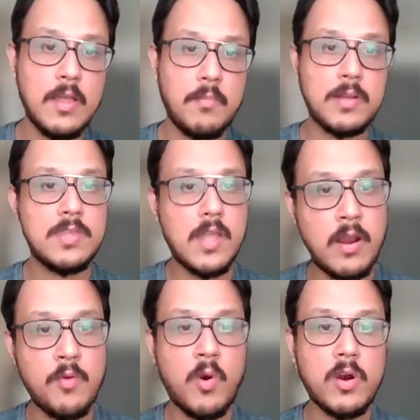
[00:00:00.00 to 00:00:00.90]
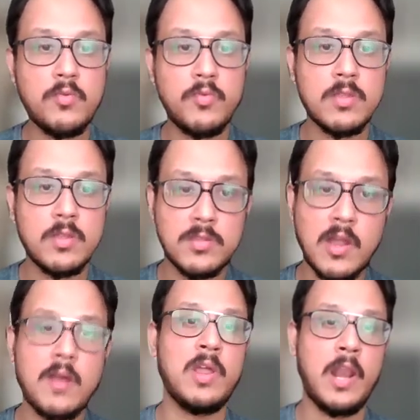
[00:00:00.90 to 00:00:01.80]
but there I worked with
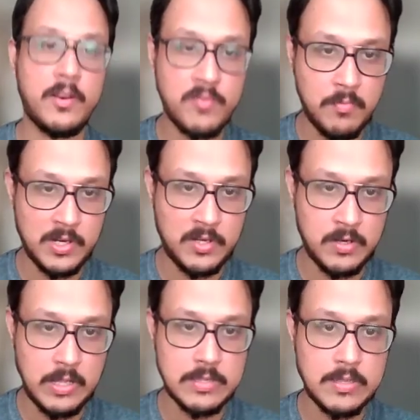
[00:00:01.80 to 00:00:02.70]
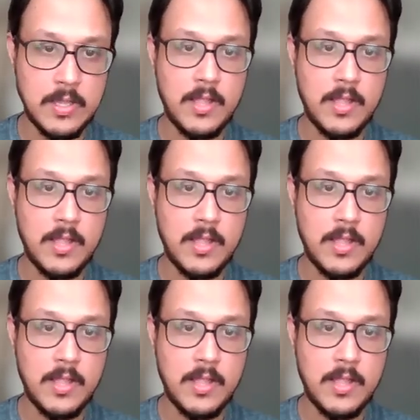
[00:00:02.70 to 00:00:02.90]
thermoelectric materials